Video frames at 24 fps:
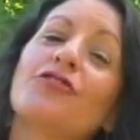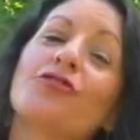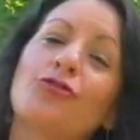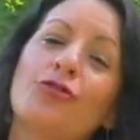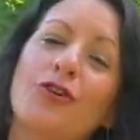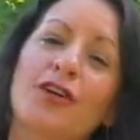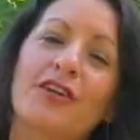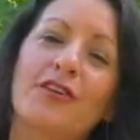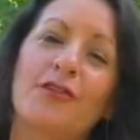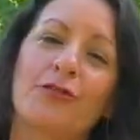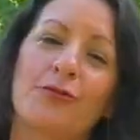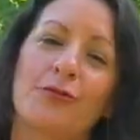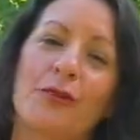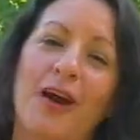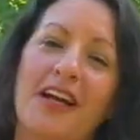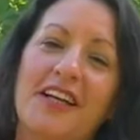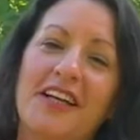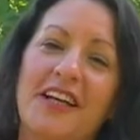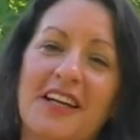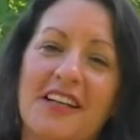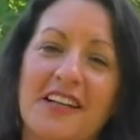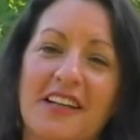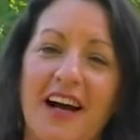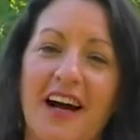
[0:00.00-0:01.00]
tree is
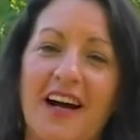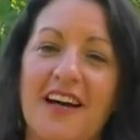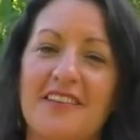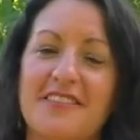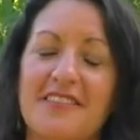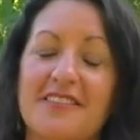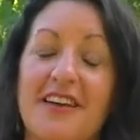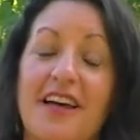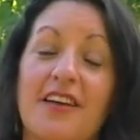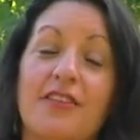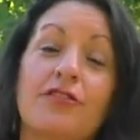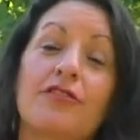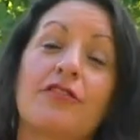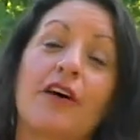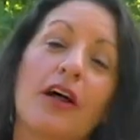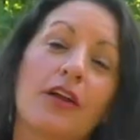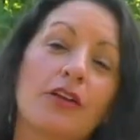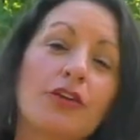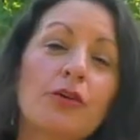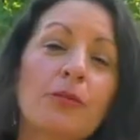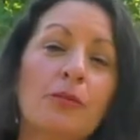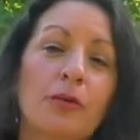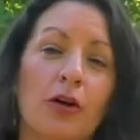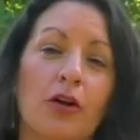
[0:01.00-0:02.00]
recognized as
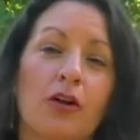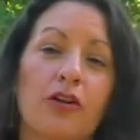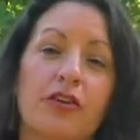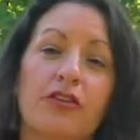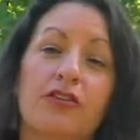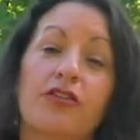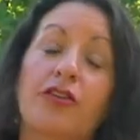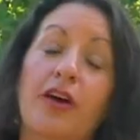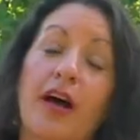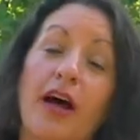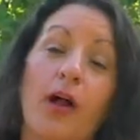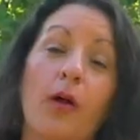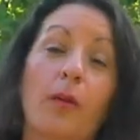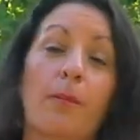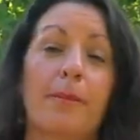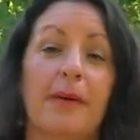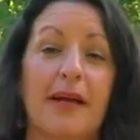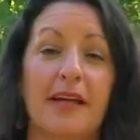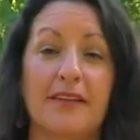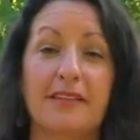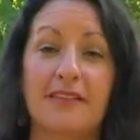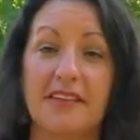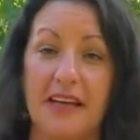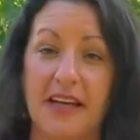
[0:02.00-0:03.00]
valuable to help
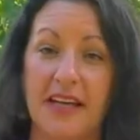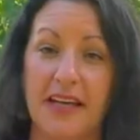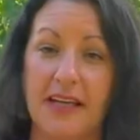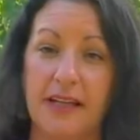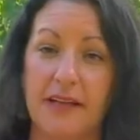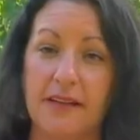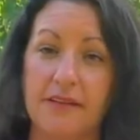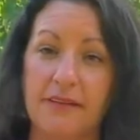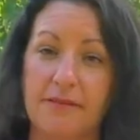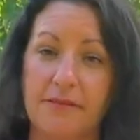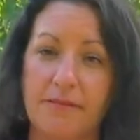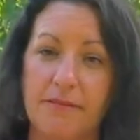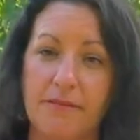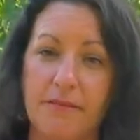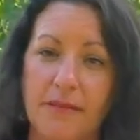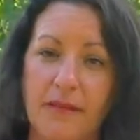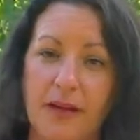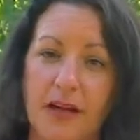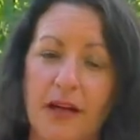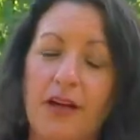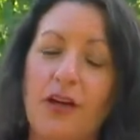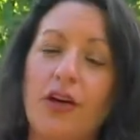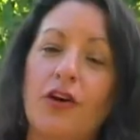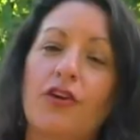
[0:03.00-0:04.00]
maintain.
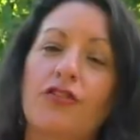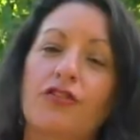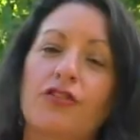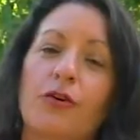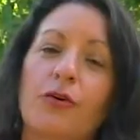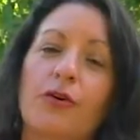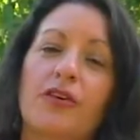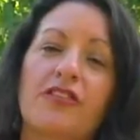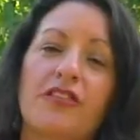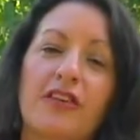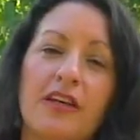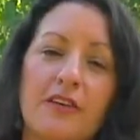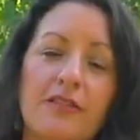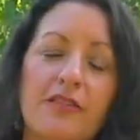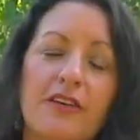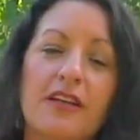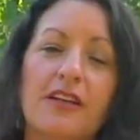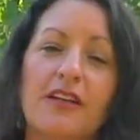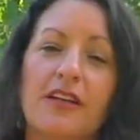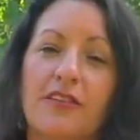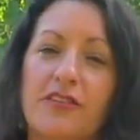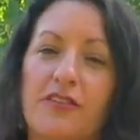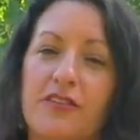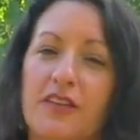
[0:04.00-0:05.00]
So it's
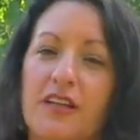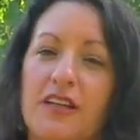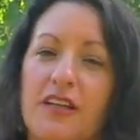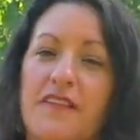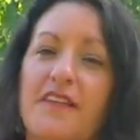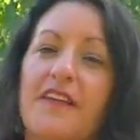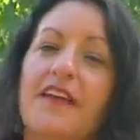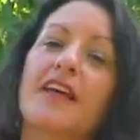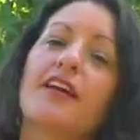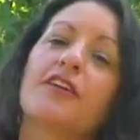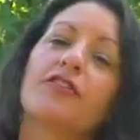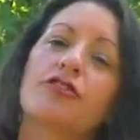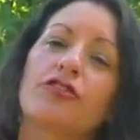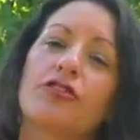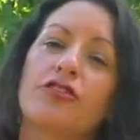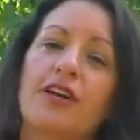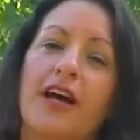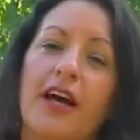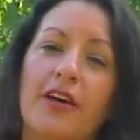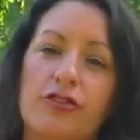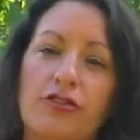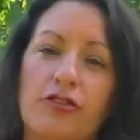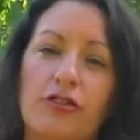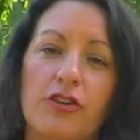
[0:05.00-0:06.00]
even listed in the
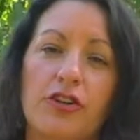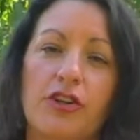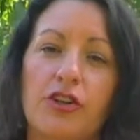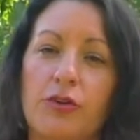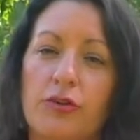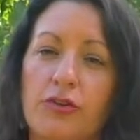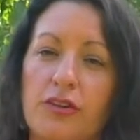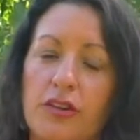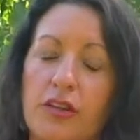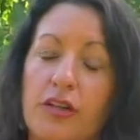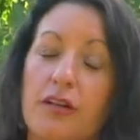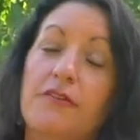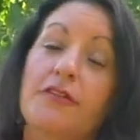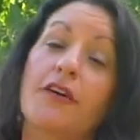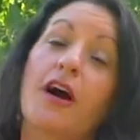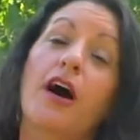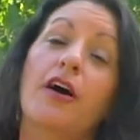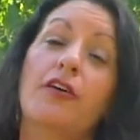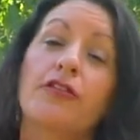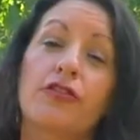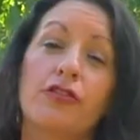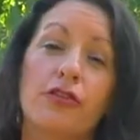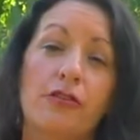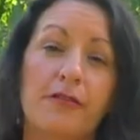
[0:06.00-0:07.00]
International Union of
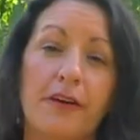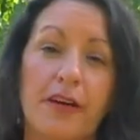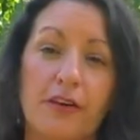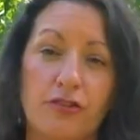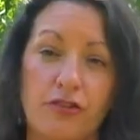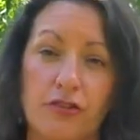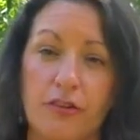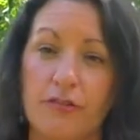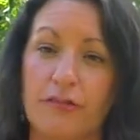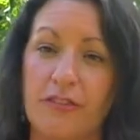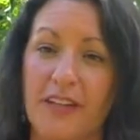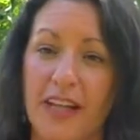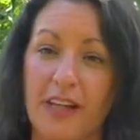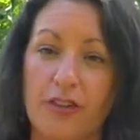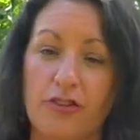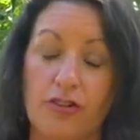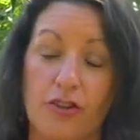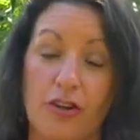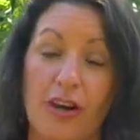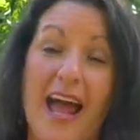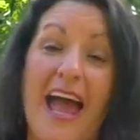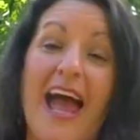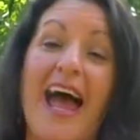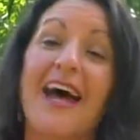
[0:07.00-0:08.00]
Conservation of
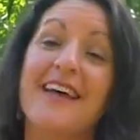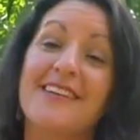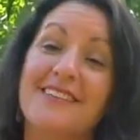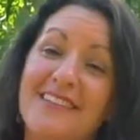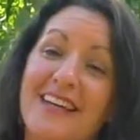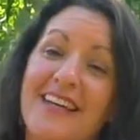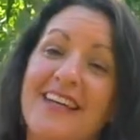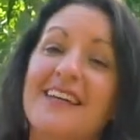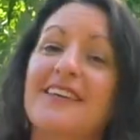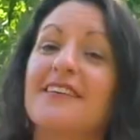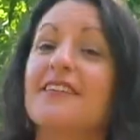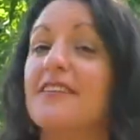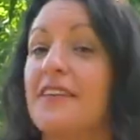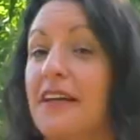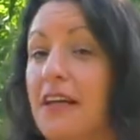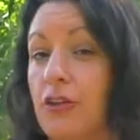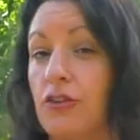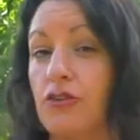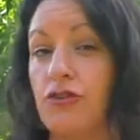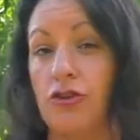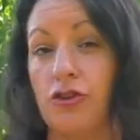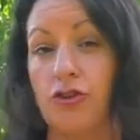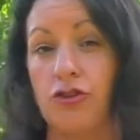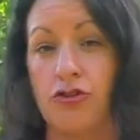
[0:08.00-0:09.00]
Nature as an
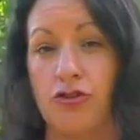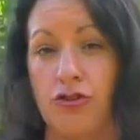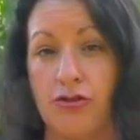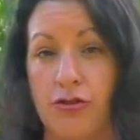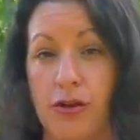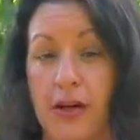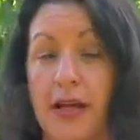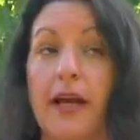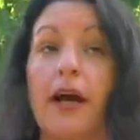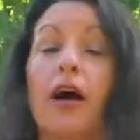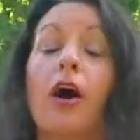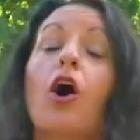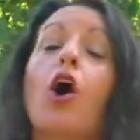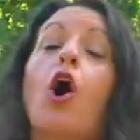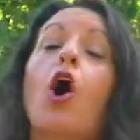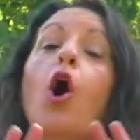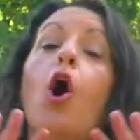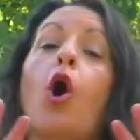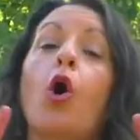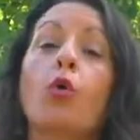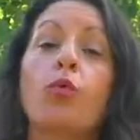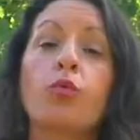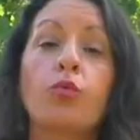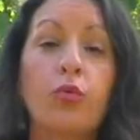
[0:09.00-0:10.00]
endangered tree
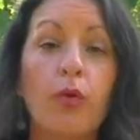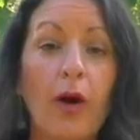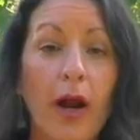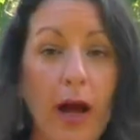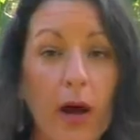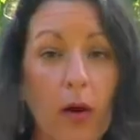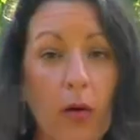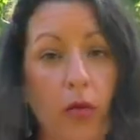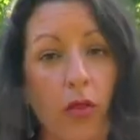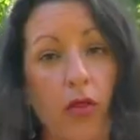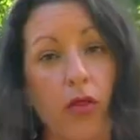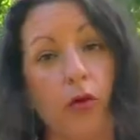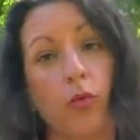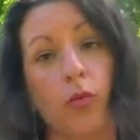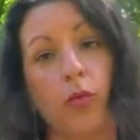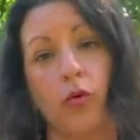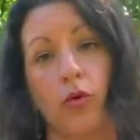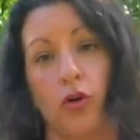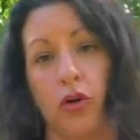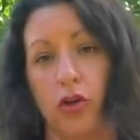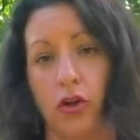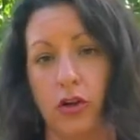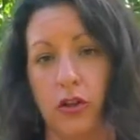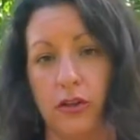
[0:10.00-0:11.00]
around the
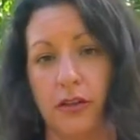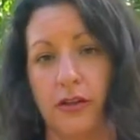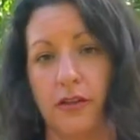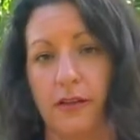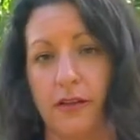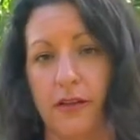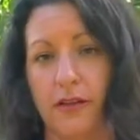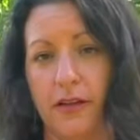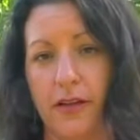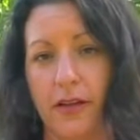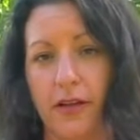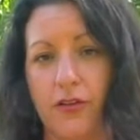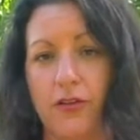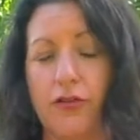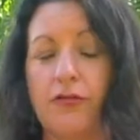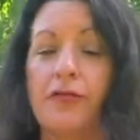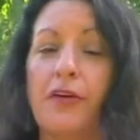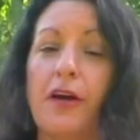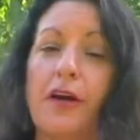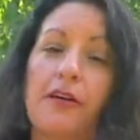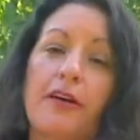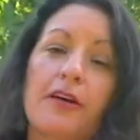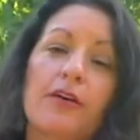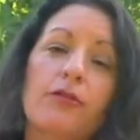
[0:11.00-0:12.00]
world. It's
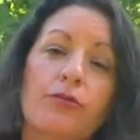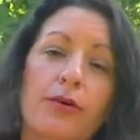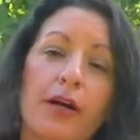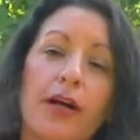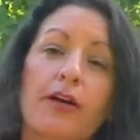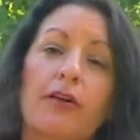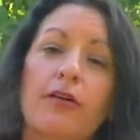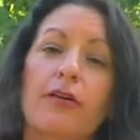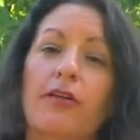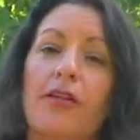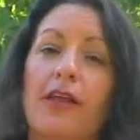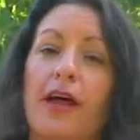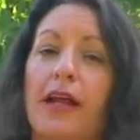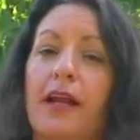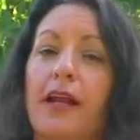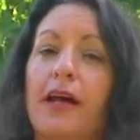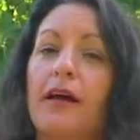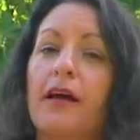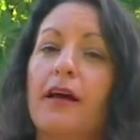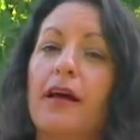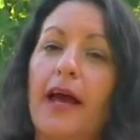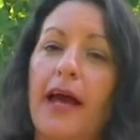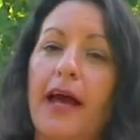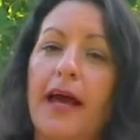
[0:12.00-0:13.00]
very rare that
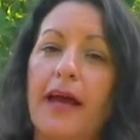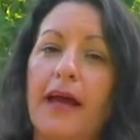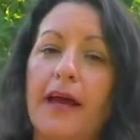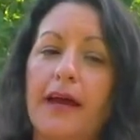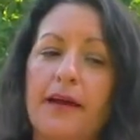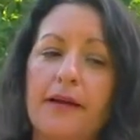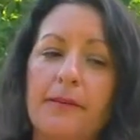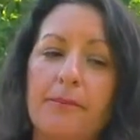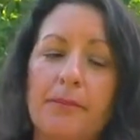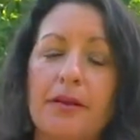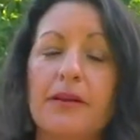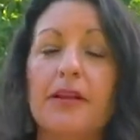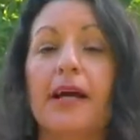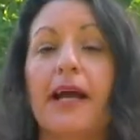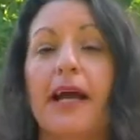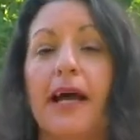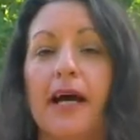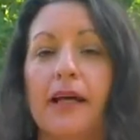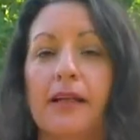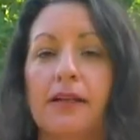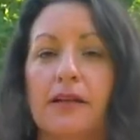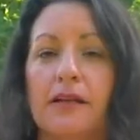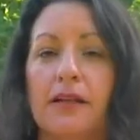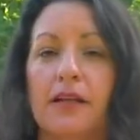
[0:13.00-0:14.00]
a
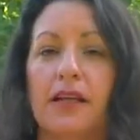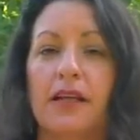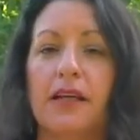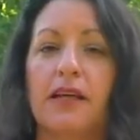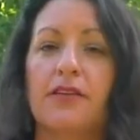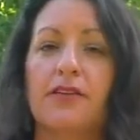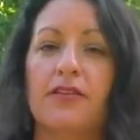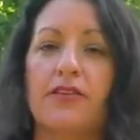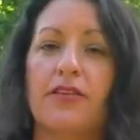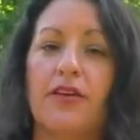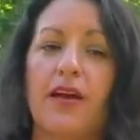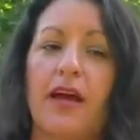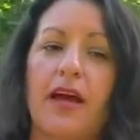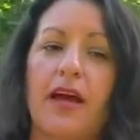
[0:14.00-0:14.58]
plant gets